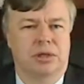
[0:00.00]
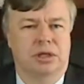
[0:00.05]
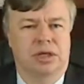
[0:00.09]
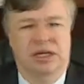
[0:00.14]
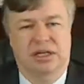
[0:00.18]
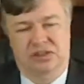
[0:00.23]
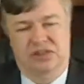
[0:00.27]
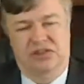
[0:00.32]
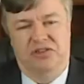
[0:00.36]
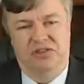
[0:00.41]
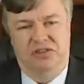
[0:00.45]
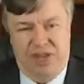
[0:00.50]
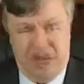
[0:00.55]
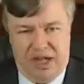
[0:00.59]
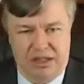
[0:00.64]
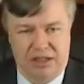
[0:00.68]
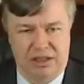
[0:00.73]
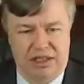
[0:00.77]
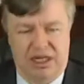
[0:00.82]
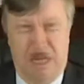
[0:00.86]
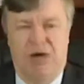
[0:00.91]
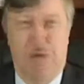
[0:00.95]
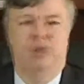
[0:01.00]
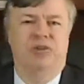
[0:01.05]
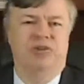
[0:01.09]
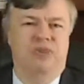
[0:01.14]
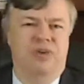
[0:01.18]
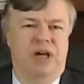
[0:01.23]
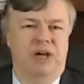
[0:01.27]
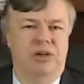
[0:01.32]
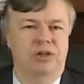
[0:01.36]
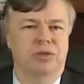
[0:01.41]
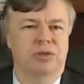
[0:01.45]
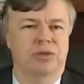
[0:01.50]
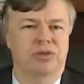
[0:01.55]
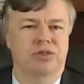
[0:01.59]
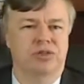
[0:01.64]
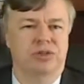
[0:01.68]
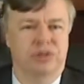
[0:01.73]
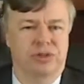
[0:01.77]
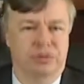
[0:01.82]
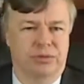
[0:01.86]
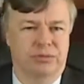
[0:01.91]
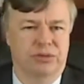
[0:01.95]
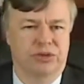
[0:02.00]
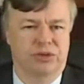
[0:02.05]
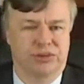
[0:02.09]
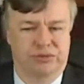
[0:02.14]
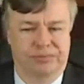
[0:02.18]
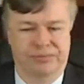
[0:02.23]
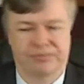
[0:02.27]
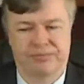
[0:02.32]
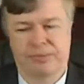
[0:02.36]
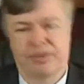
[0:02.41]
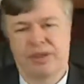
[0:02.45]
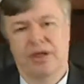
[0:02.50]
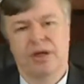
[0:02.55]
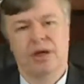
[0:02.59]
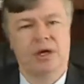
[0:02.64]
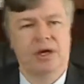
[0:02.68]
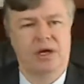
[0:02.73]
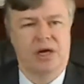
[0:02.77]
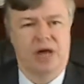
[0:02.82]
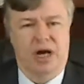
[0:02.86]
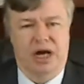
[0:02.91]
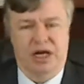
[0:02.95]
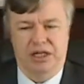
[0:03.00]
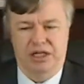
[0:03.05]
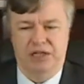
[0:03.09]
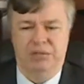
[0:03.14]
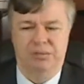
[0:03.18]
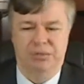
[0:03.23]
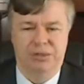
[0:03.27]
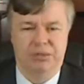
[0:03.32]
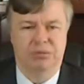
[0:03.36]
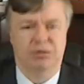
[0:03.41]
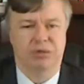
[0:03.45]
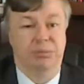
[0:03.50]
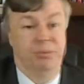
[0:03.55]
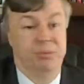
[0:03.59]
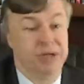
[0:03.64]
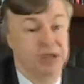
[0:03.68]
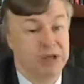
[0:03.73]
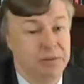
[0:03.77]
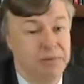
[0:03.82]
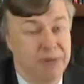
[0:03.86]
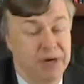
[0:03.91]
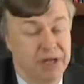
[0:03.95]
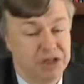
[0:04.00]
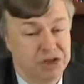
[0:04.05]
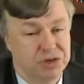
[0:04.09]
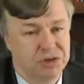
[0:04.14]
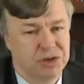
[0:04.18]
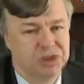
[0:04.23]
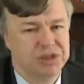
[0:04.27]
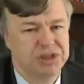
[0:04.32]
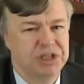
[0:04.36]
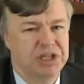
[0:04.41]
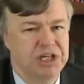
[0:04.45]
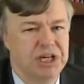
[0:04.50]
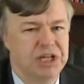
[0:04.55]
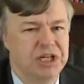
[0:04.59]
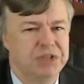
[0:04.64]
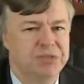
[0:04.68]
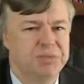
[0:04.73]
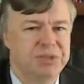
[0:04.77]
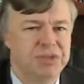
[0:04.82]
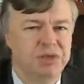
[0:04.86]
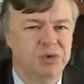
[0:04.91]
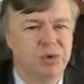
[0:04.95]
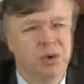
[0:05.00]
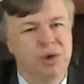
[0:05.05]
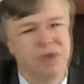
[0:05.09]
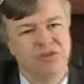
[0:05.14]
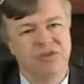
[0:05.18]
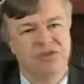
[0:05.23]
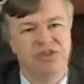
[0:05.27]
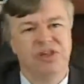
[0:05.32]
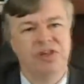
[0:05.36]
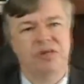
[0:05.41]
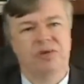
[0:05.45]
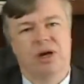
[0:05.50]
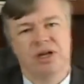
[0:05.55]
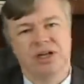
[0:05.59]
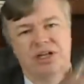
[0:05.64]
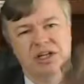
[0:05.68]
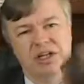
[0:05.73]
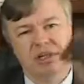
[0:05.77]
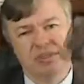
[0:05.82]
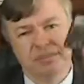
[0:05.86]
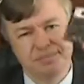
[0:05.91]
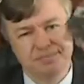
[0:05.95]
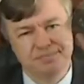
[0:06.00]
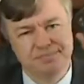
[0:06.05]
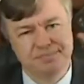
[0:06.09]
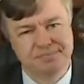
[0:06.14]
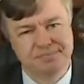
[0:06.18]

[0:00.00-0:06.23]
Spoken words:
and exactly how its value was determined. I need to be able to pick up my trusty HP12C right here